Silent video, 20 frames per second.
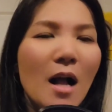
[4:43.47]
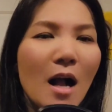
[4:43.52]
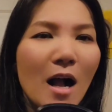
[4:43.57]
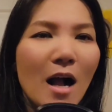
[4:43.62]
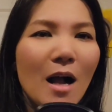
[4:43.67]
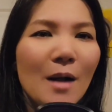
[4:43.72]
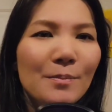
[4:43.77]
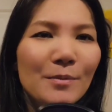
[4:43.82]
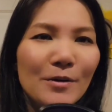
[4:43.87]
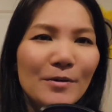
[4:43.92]

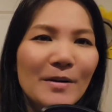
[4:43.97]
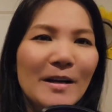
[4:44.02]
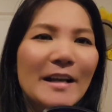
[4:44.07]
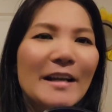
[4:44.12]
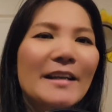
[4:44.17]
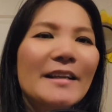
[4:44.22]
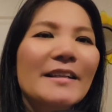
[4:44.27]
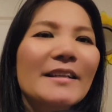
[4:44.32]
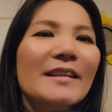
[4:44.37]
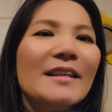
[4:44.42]

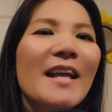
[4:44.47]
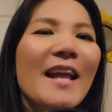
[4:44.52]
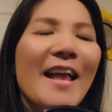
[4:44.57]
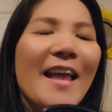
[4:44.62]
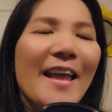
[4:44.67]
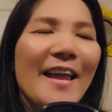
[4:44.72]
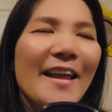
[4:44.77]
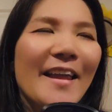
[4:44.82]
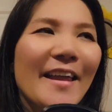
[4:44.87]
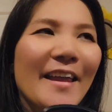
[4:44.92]
Upgraded.
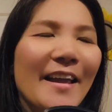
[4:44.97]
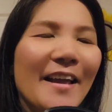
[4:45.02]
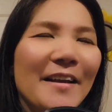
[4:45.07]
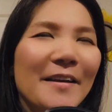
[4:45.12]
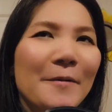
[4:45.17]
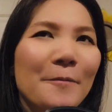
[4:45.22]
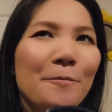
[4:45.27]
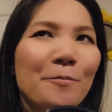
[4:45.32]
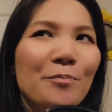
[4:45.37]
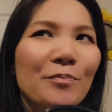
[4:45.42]

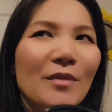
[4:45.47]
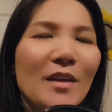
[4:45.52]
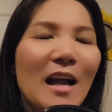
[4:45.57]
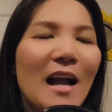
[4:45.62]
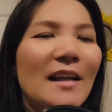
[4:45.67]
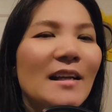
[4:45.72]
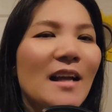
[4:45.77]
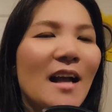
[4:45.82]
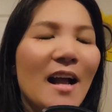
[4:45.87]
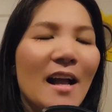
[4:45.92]
And
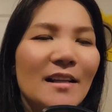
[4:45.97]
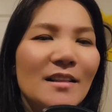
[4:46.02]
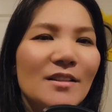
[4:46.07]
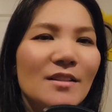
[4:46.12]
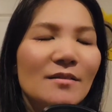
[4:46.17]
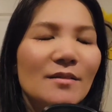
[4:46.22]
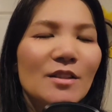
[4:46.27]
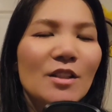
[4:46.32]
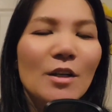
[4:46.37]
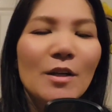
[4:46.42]
I, I
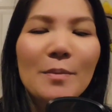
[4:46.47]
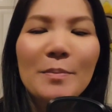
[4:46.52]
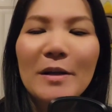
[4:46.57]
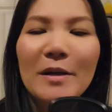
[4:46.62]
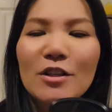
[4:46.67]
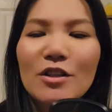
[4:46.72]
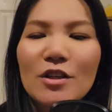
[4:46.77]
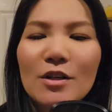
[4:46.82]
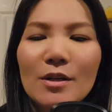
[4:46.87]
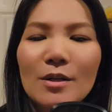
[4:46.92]
took a
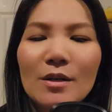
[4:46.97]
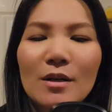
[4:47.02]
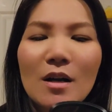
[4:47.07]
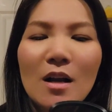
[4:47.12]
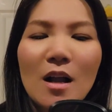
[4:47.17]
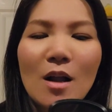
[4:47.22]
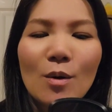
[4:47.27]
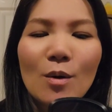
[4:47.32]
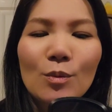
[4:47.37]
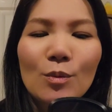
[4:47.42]
picture
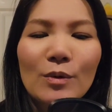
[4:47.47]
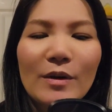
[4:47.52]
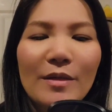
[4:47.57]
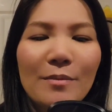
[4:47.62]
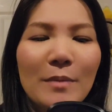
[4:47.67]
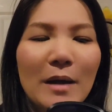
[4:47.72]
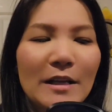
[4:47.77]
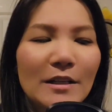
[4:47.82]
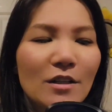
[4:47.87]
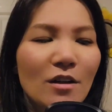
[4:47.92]
with
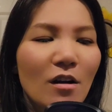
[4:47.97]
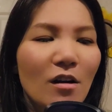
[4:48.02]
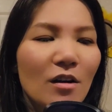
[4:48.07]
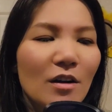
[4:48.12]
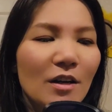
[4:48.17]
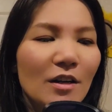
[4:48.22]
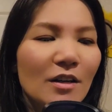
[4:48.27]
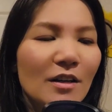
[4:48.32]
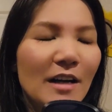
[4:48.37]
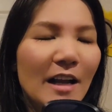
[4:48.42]
my
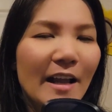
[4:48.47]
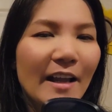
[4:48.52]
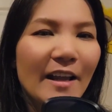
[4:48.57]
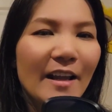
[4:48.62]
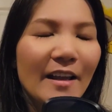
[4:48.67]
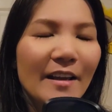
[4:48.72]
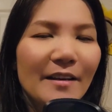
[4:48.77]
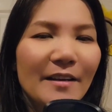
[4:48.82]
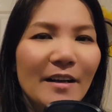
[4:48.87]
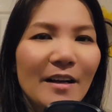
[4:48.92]
daughter,
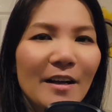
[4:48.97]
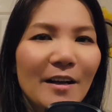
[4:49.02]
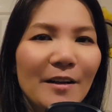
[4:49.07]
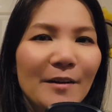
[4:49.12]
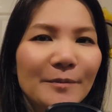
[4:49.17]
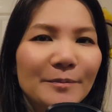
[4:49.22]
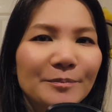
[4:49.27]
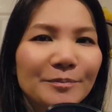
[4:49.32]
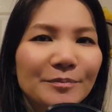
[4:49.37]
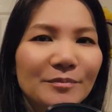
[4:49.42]
and
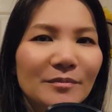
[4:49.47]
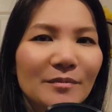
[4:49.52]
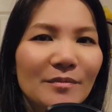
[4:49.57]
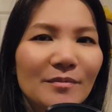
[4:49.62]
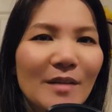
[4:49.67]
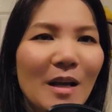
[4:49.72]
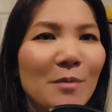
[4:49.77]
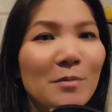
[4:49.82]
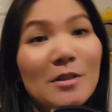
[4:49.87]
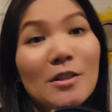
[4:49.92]
um,
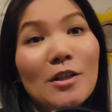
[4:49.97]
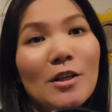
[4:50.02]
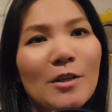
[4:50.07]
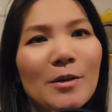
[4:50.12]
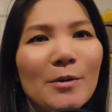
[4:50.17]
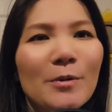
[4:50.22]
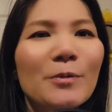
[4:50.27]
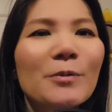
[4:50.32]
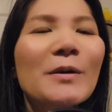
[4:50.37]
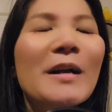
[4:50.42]
that was
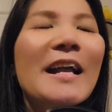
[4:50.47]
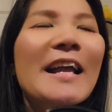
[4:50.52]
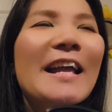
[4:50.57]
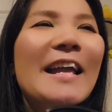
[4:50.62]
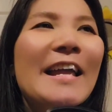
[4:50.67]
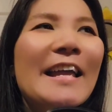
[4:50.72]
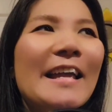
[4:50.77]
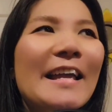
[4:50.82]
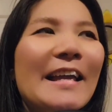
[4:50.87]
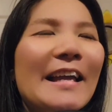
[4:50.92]
cute.
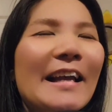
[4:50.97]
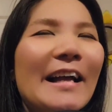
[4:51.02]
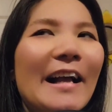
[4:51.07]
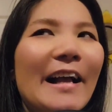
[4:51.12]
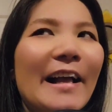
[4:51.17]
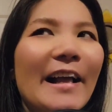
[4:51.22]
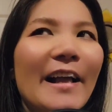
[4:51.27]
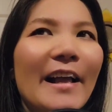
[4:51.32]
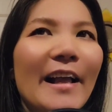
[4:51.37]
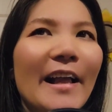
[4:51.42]

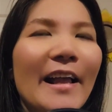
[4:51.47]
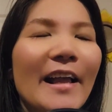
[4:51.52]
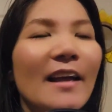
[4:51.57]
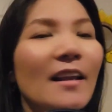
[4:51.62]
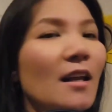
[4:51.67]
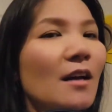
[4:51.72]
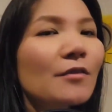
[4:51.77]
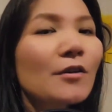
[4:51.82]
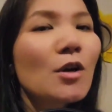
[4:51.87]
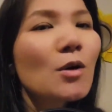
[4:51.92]

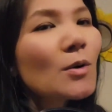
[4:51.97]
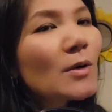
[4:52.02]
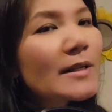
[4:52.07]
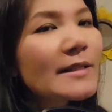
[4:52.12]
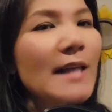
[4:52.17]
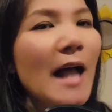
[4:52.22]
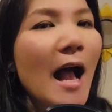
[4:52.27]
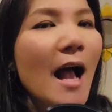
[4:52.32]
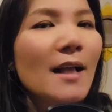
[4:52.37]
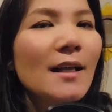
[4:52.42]
And of
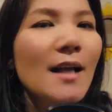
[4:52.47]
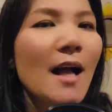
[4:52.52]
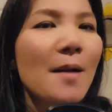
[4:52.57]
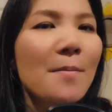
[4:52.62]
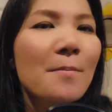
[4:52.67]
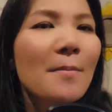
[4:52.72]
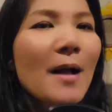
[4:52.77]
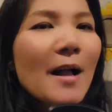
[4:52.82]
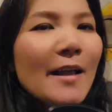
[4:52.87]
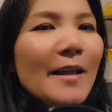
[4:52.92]
course, I
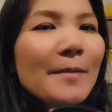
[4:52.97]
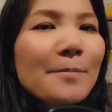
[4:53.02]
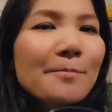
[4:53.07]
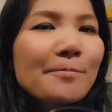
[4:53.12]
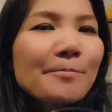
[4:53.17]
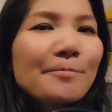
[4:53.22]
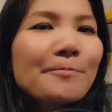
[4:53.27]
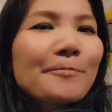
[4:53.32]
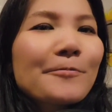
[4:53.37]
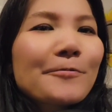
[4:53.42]
got my
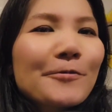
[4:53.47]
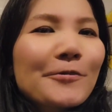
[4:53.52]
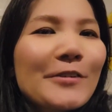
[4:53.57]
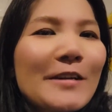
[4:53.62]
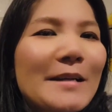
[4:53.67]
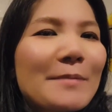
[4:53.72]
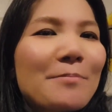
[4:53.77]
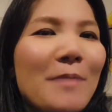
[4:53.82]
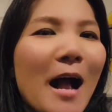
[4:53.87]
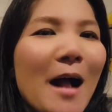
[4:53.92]

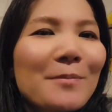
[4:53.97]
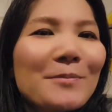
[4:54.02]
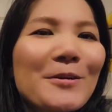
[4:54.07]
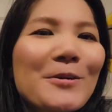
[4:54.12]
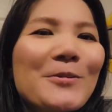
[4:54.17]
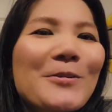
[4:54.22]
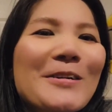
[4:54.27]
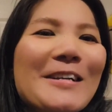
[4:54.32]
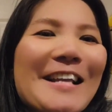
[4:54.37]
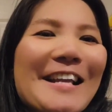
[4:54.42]
free
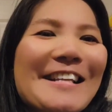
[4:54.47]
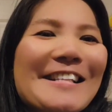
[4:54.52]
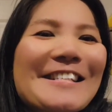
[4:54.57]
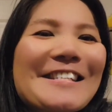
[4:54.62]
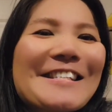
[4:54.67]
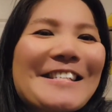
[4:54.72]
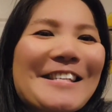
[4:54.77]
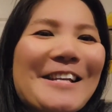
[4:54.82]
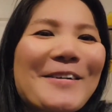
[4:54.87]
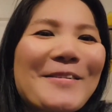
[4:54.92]
popcorn and
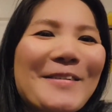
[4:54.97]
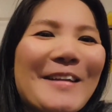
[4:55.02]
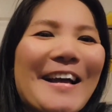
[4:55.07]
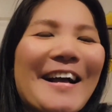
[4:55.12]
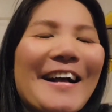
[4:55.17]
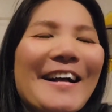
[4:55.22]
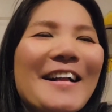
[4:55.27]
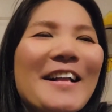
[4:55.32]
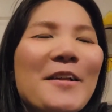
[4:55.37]
soda